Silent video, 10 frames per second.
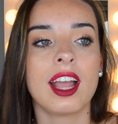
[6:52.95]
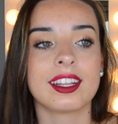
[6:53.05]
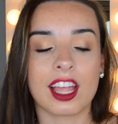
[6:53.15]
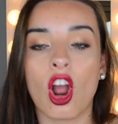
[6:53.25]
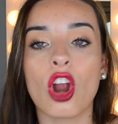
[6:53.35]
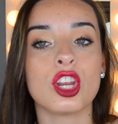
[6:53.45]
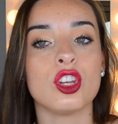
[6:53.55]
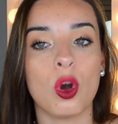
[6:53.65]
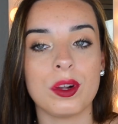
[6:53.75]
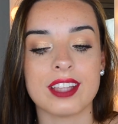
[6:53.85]
because I already
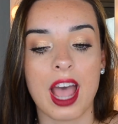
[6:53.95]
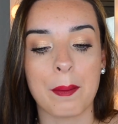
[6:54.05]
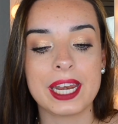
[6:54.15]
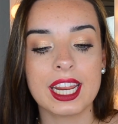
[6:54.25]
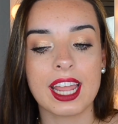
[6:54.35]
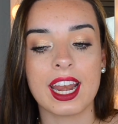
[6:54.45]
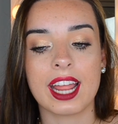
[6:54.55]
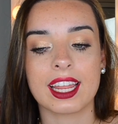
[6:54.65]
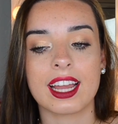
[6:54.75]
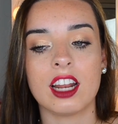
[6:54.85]
know what's happening, and
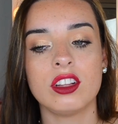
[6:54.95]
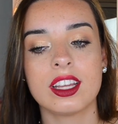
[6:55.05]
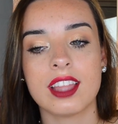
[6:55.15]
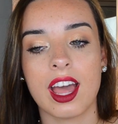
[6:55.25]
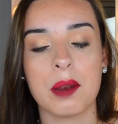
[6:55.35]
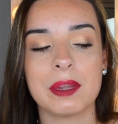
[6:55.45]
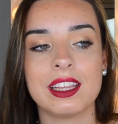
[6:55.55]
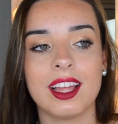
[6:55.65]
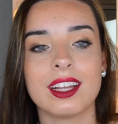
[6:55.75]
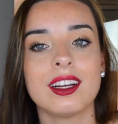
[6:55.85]
I can kind of look at that and be
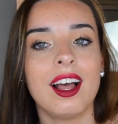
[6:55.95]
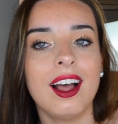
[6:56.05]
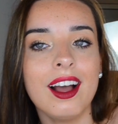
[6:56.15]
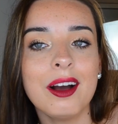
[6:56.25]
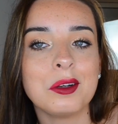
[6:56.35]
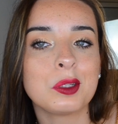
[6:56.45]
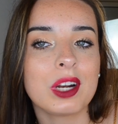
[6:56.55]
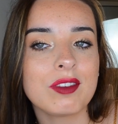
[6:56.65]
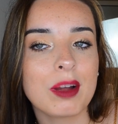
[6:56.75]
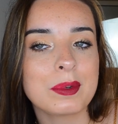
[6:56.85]
like, oh,
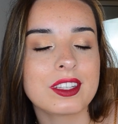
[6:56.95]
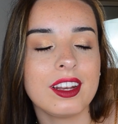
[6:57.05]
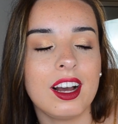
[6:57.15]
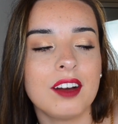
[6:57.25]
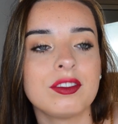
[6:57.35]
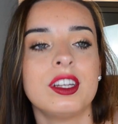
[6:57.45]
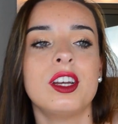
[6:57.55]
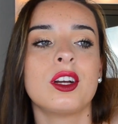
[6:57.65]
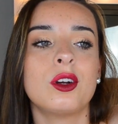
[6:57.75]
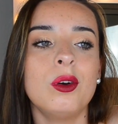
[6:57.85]
25% off?
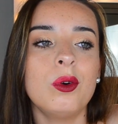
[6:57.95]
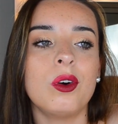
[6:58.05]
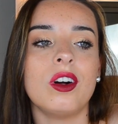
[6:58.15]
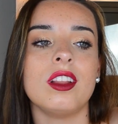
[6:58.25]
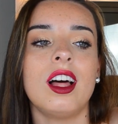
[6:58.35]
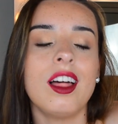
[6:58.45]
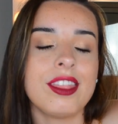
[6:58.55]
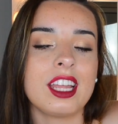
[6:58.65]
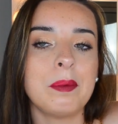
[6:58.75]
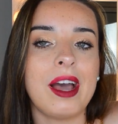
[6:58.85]
Cool, I'll
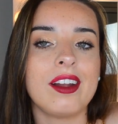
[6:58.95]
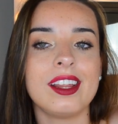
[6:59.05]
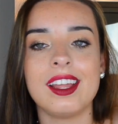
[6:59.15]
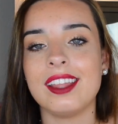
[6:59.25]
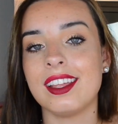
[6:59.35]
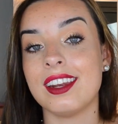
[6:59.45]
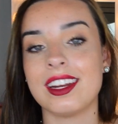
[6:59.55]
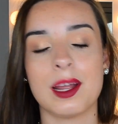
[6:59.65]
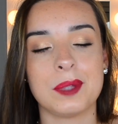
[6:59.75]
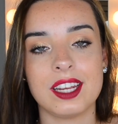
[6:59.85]
think about it, and then
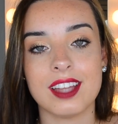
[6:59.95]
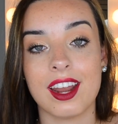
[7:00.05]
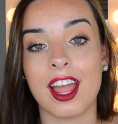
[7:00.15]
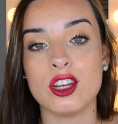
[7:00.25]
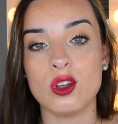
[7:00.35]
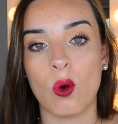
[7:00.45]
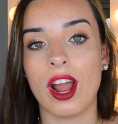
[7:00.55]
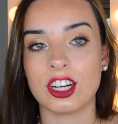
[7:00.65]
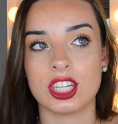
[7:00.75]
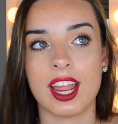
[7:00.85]
9 times out of 10, I don't
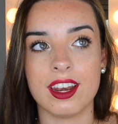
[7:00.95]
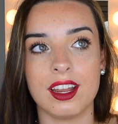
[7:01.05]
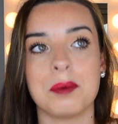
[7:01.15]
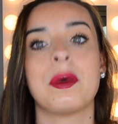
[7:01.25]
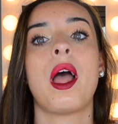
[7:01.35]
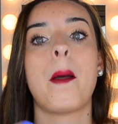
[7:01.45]
actually end up